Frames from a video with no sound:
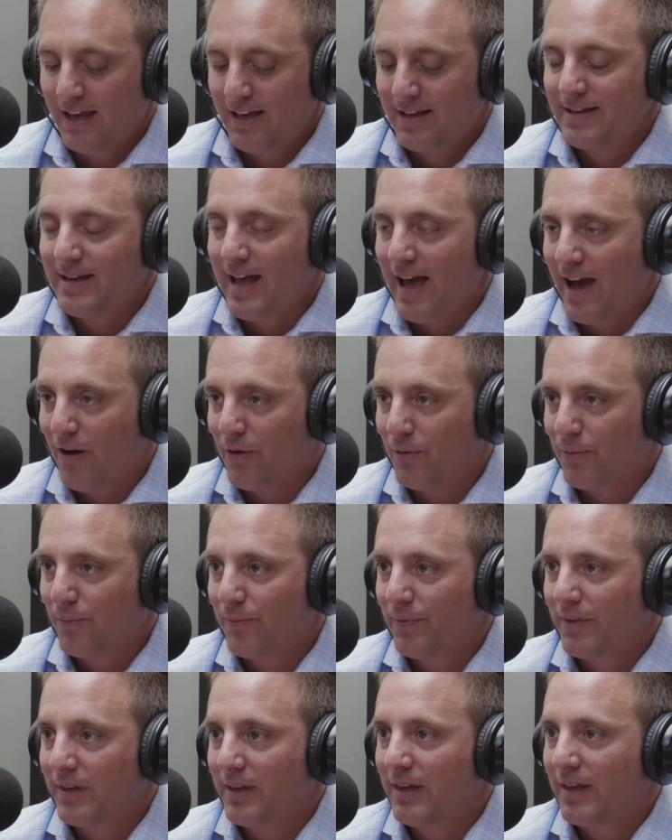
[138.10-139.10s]
Now,
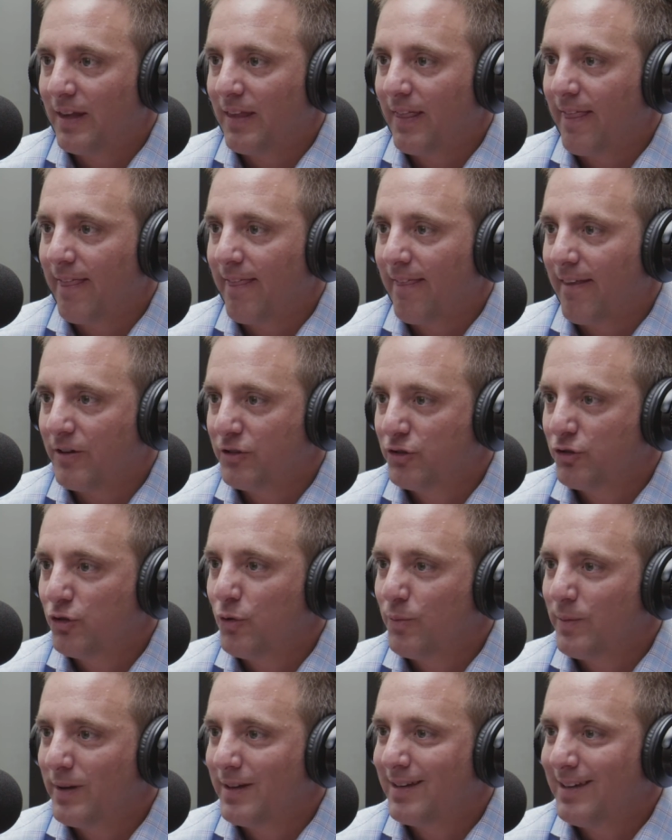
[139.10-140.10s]

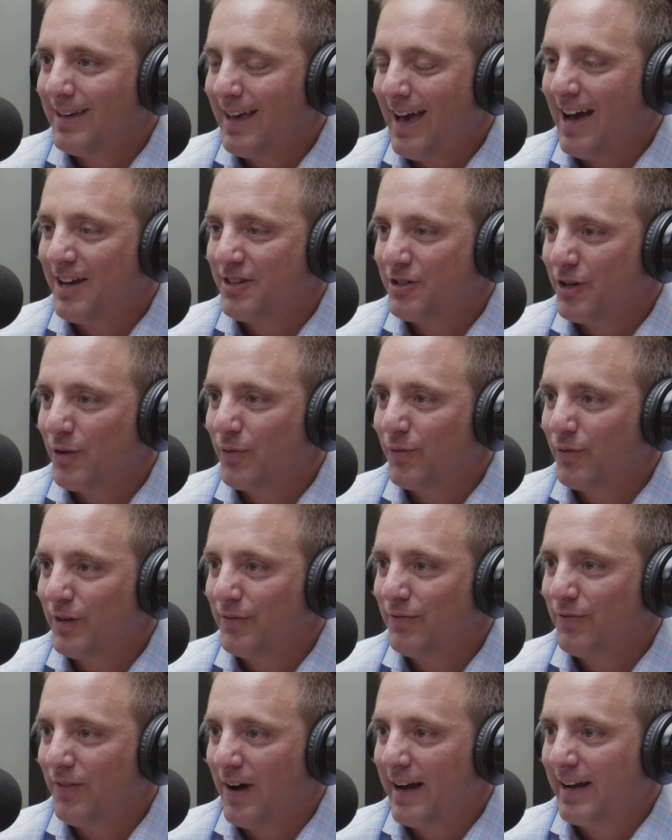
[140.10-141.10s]
assuming cash out
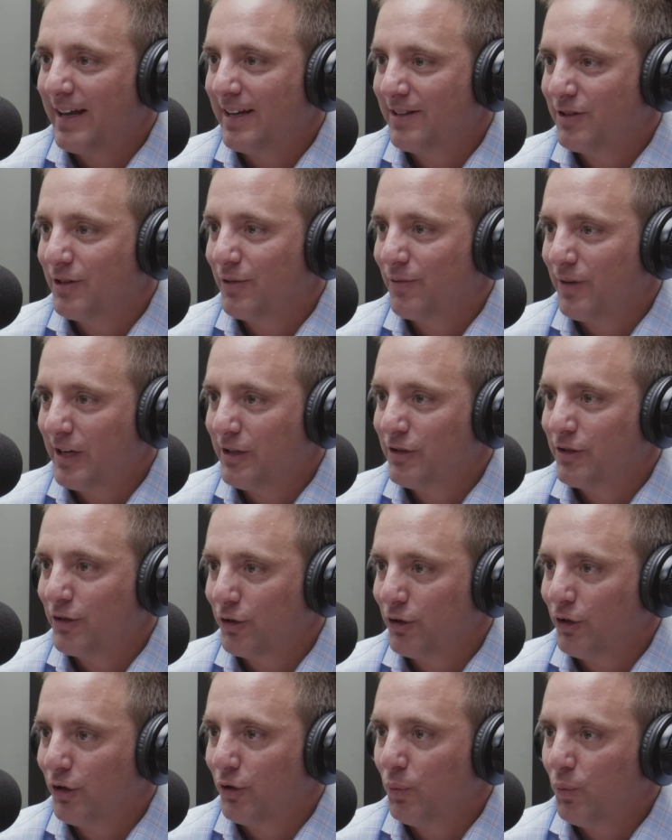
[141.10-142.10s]
refinancing rates are
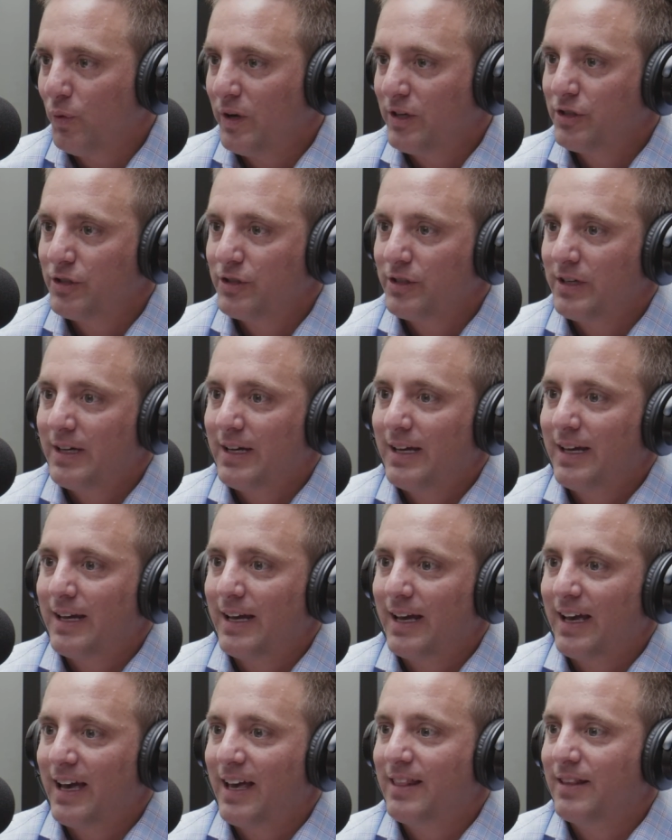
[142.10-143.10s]
good, which
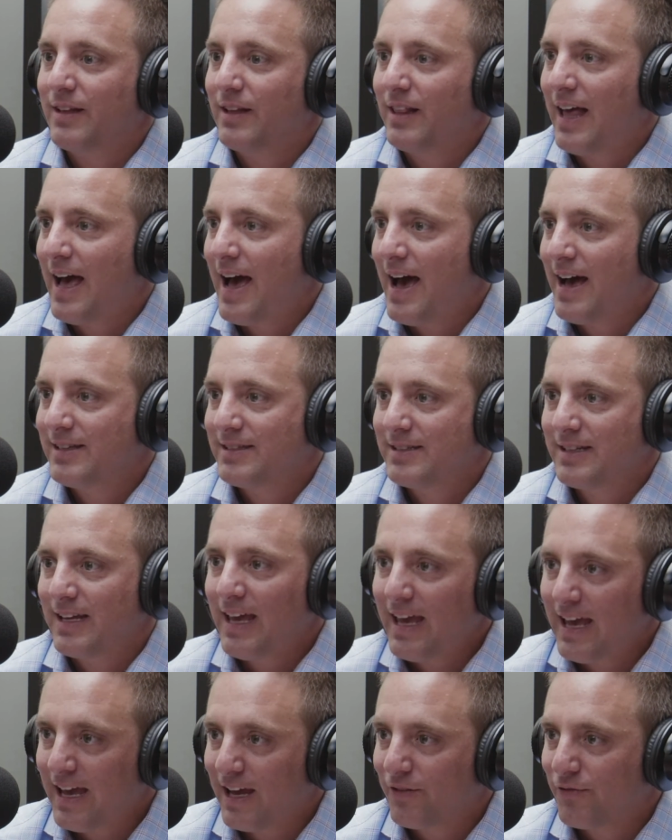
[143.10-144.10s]
in the last
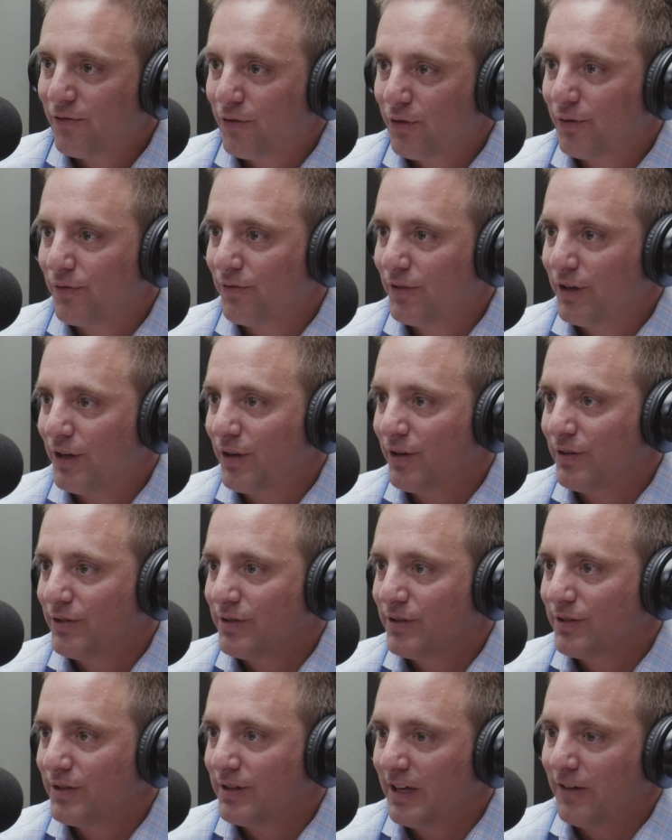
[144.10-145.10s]
handful of
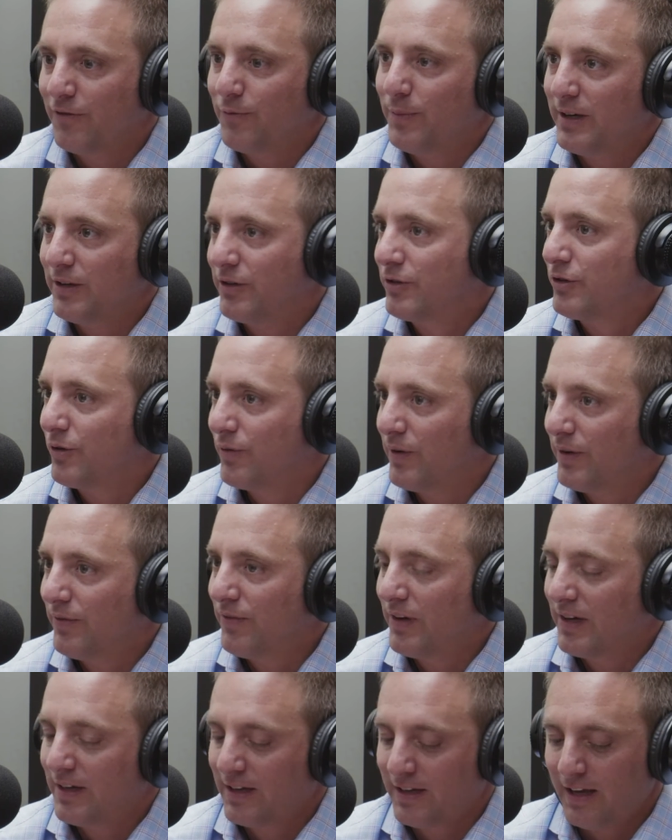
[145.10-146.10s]
years, they've been
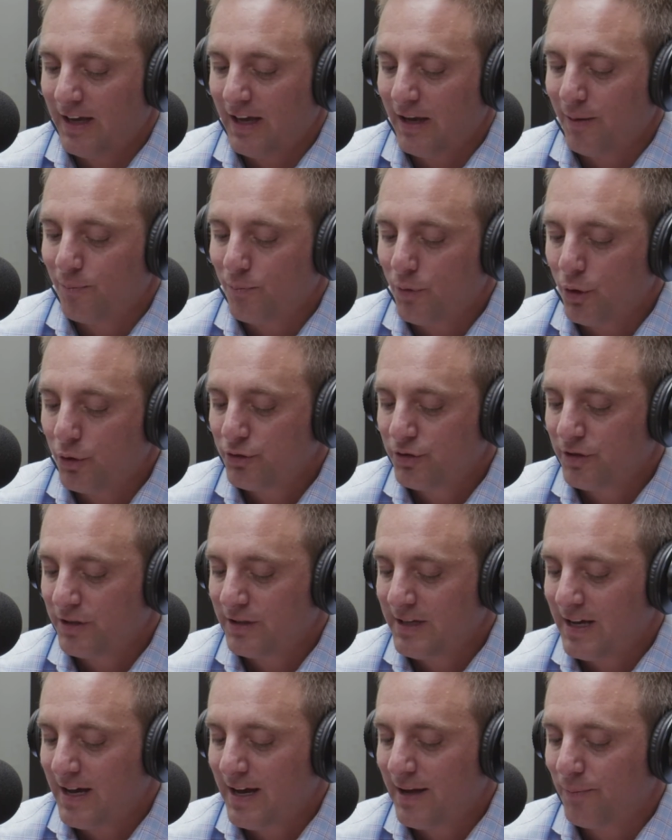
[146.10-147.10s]
terrific, and most of
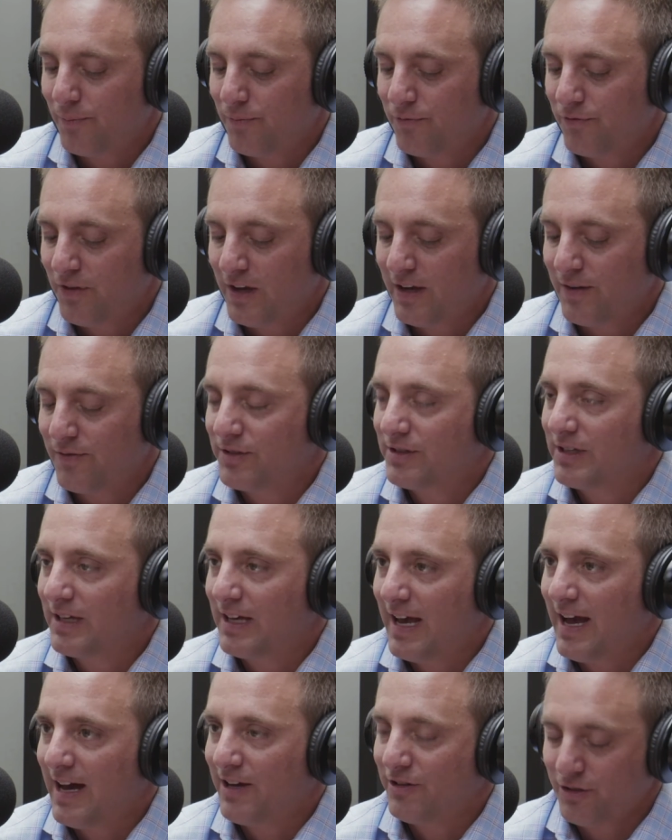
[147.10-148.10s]
the time favors the
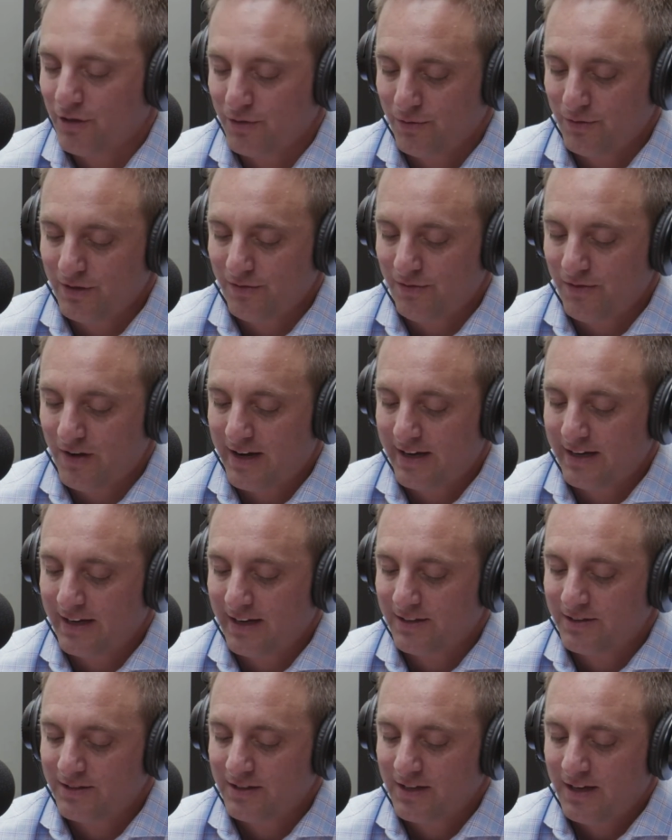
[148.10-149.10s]
cash out
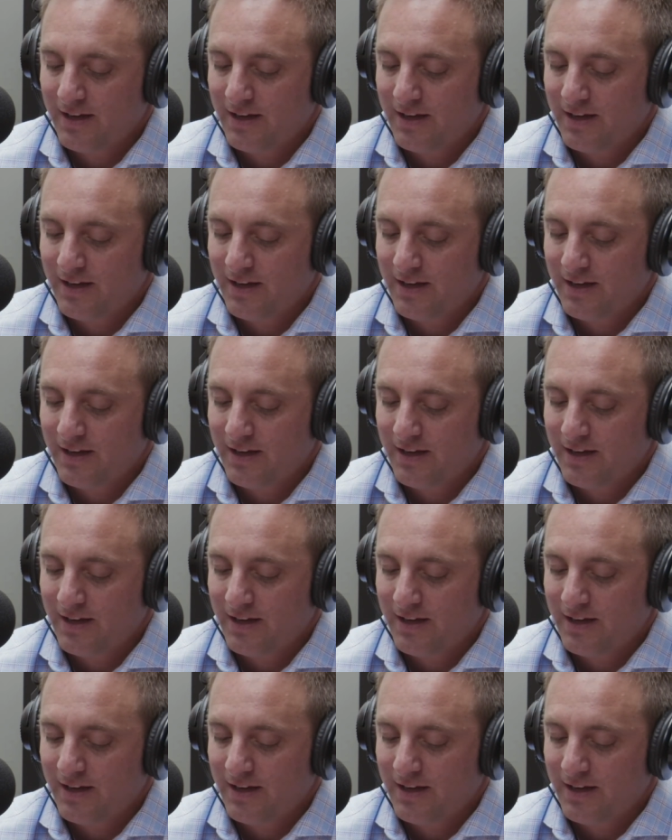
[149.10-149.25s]
refinance.